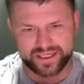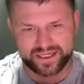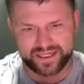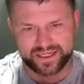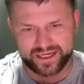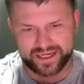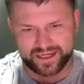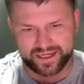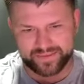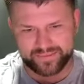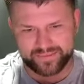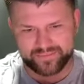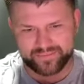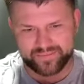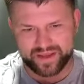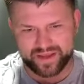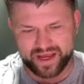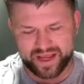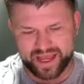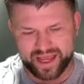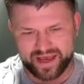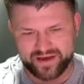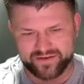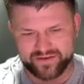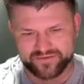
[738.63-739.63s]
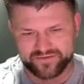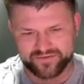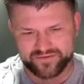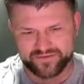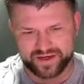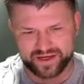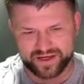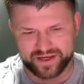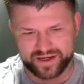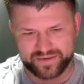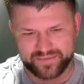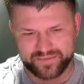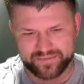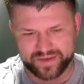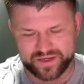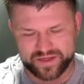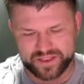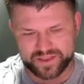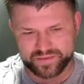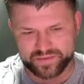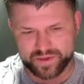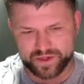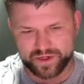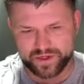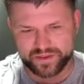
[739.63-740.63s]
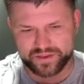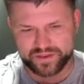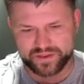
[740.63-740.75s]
I spoke